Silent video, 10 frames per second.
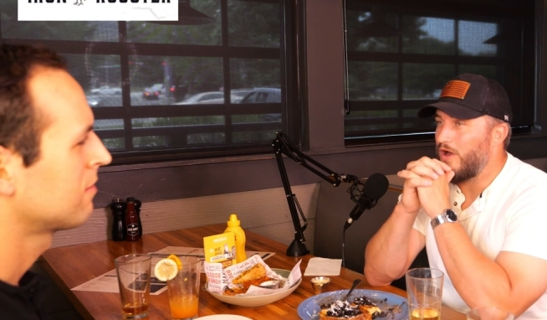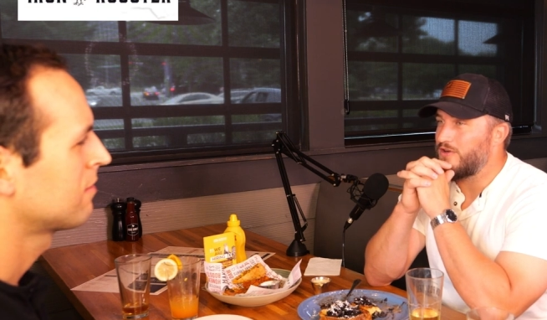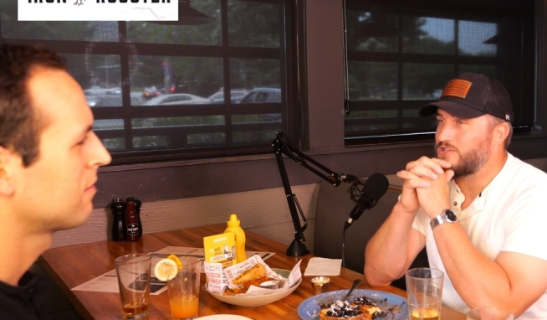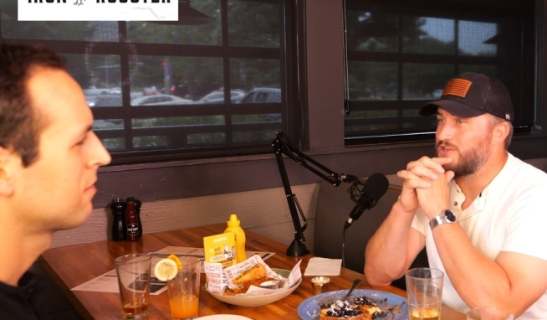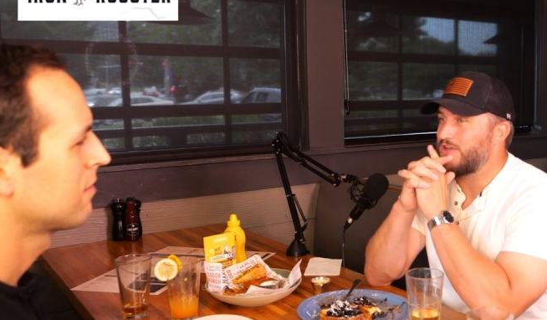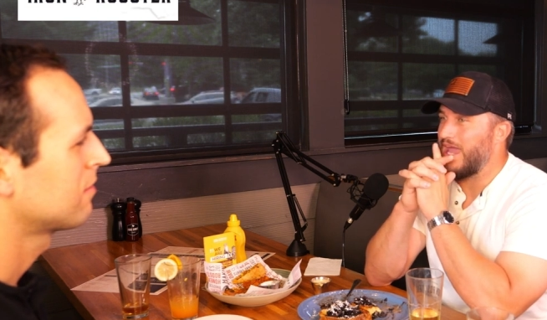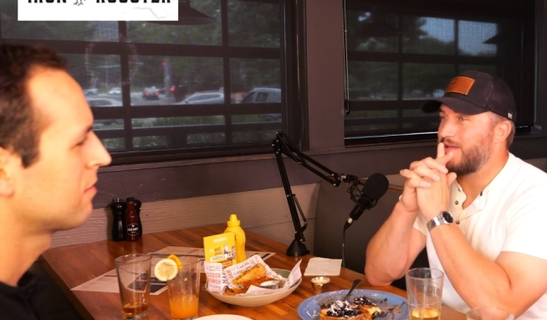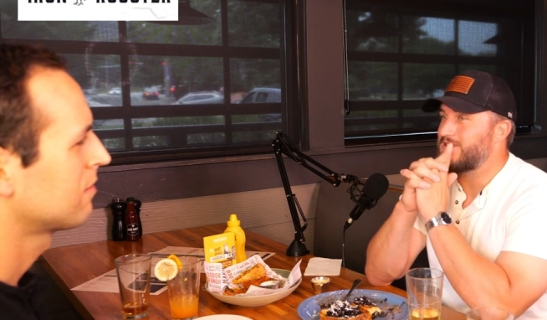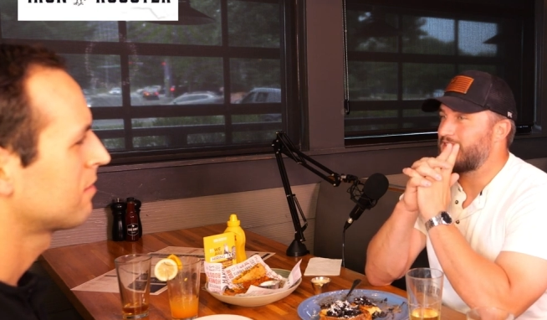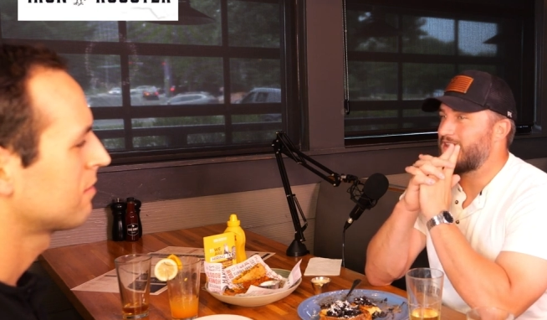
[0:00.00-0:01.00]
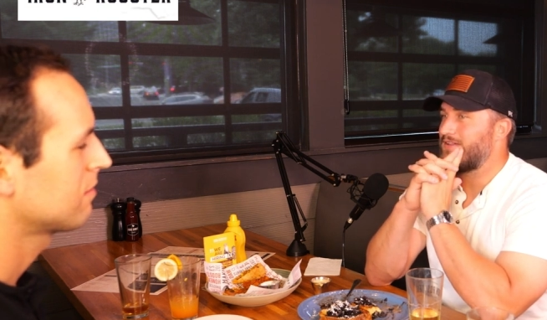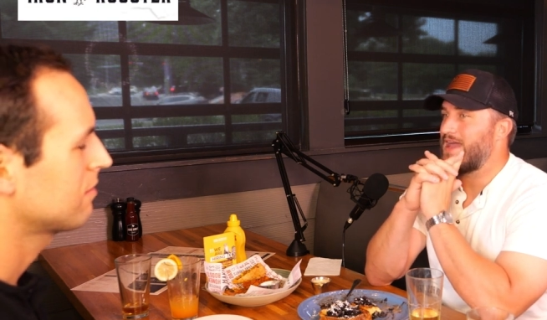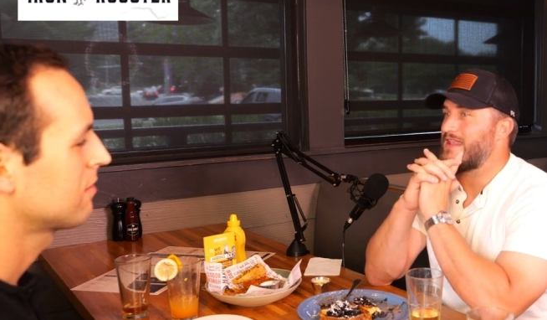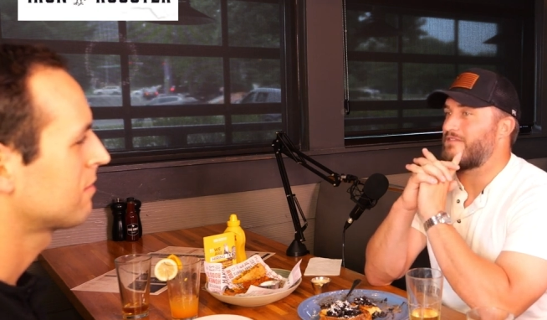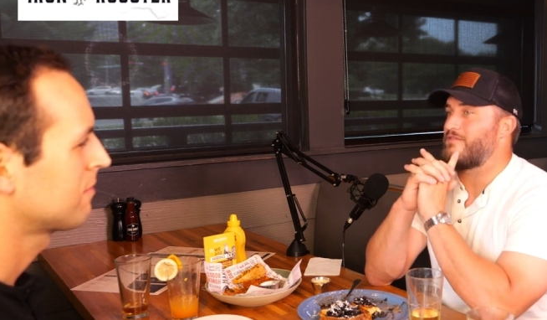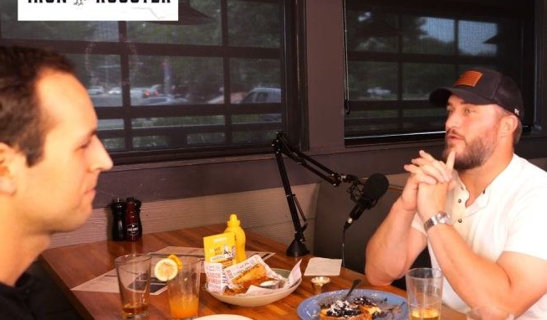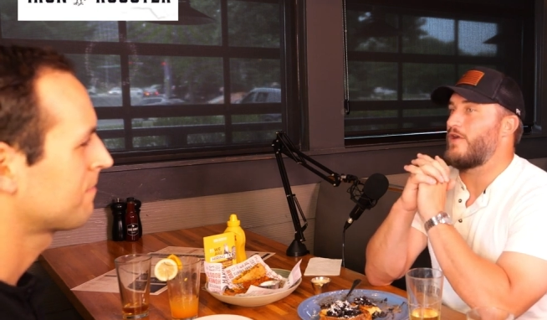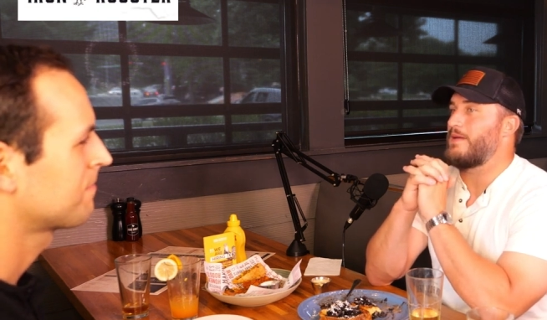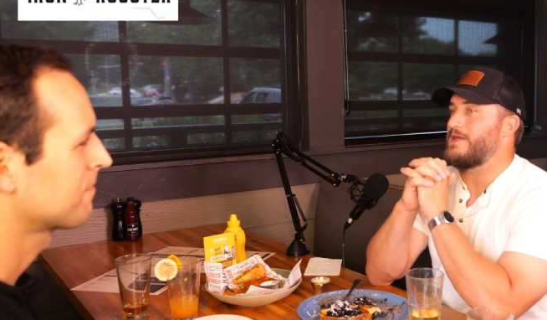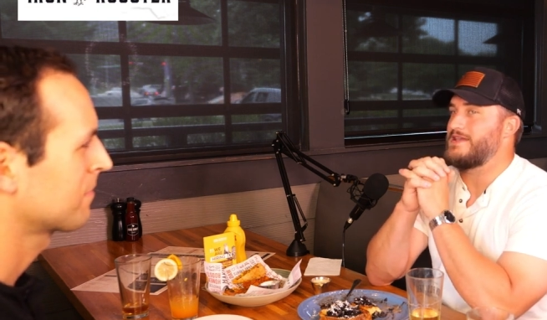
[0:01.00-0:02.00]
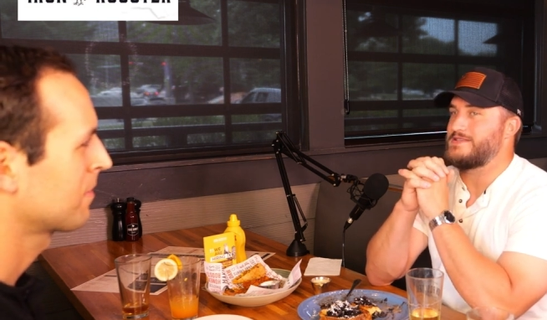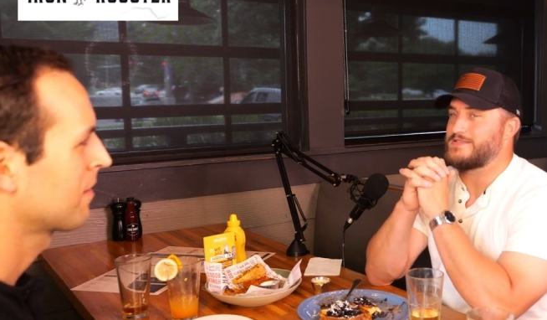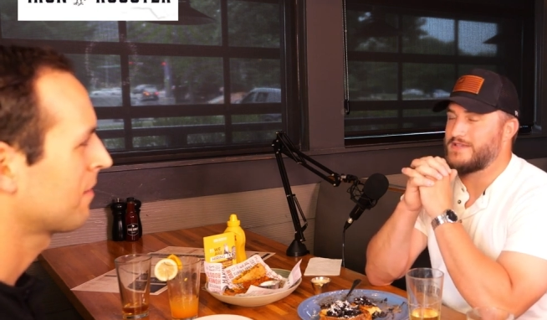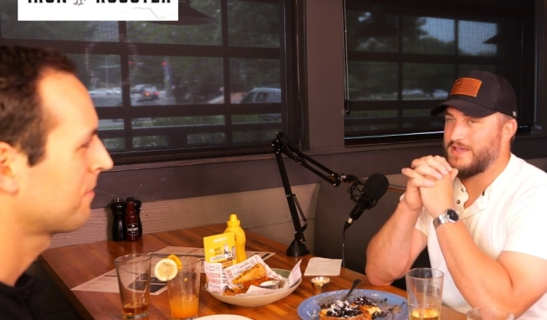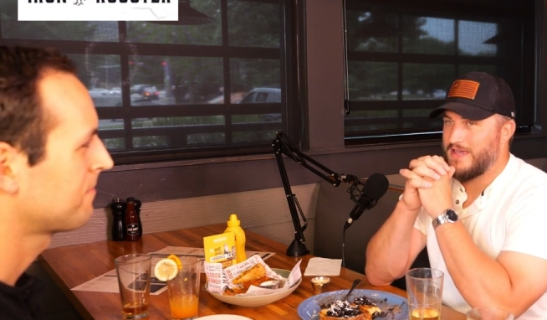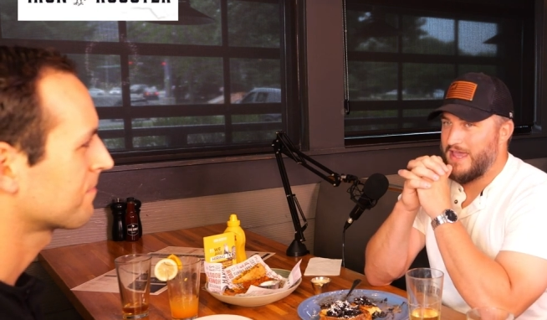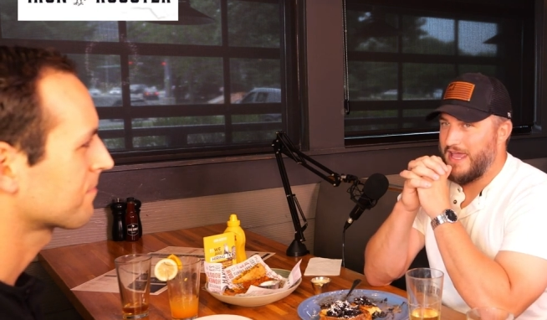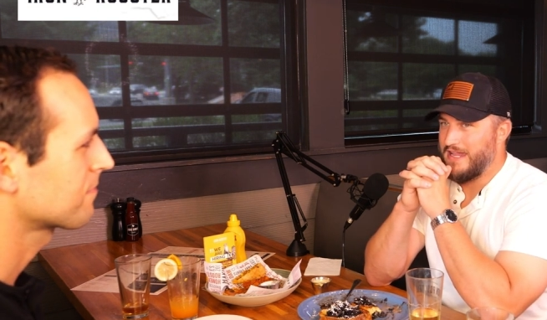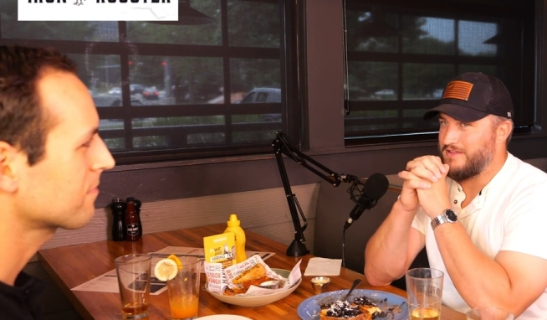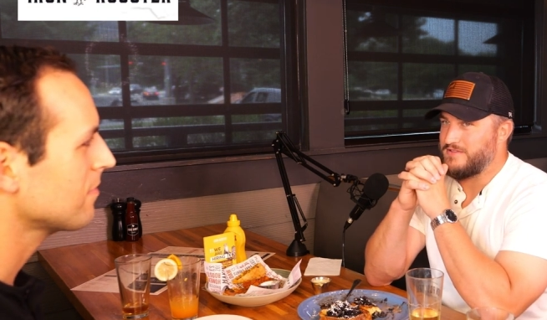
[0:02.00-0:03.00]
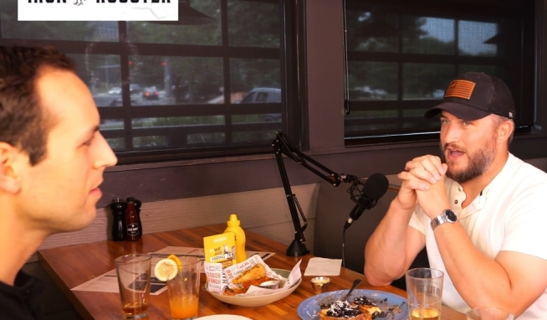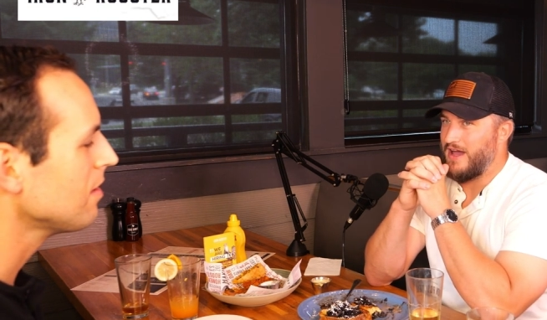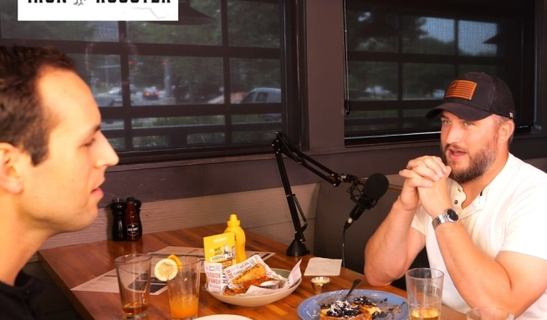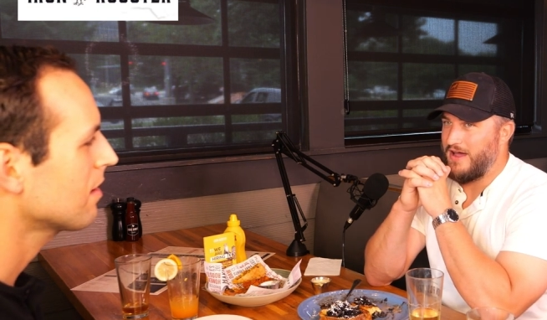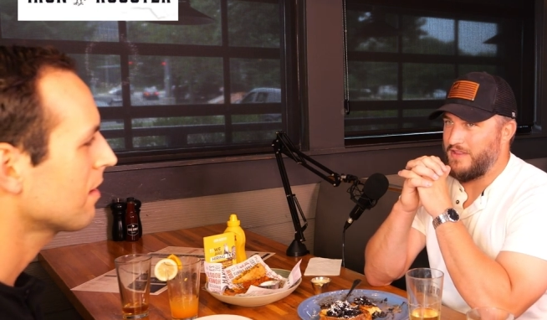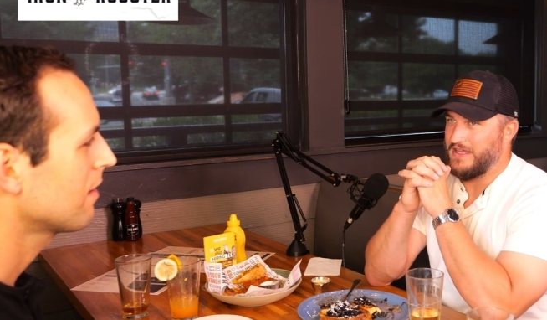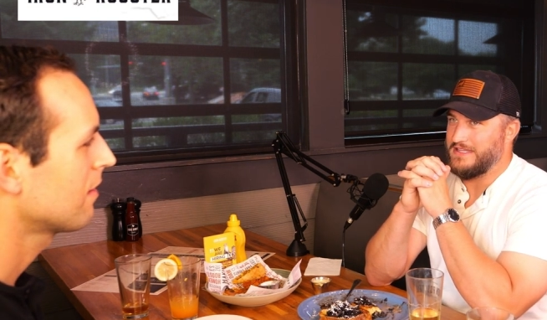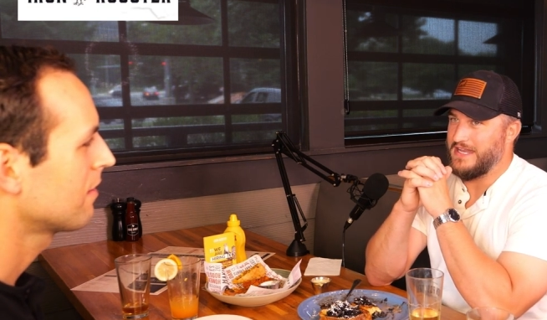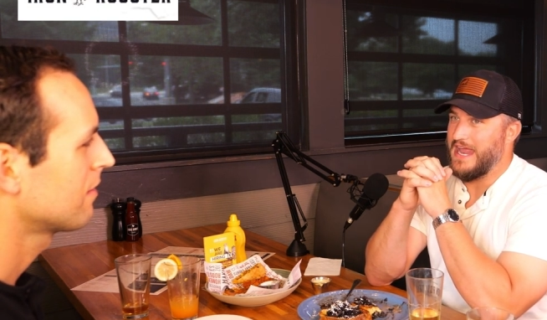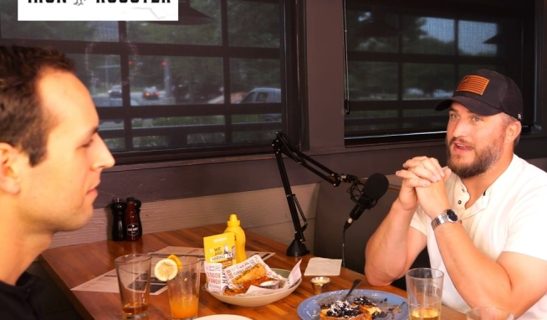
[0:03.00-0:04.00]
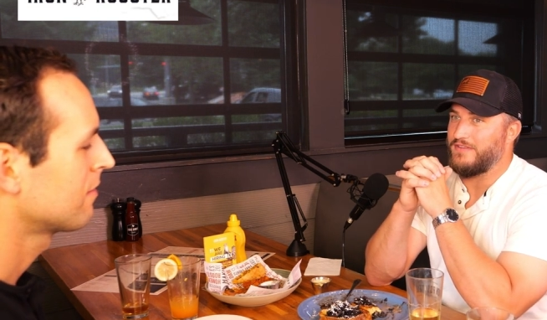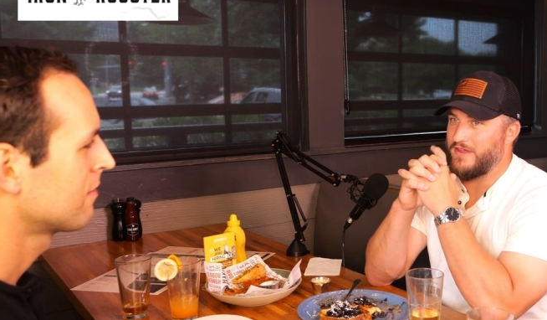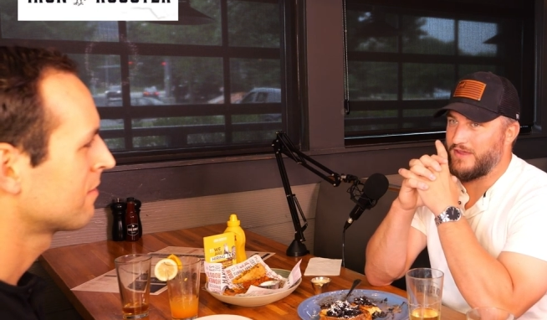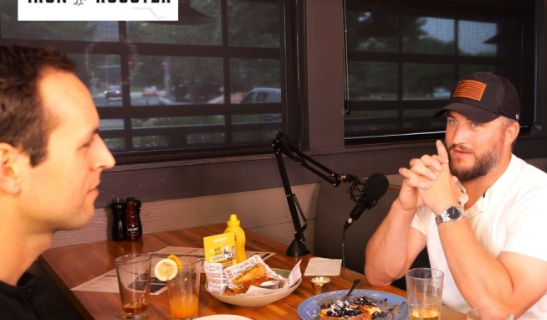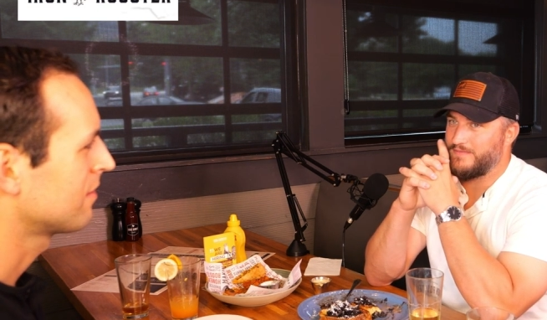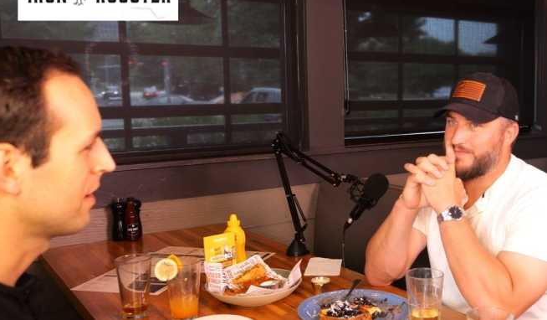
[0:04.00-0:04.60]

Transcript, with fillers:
Speaker 1: one or two games. I think he only had like 4 ABs. And I don't think he did anything.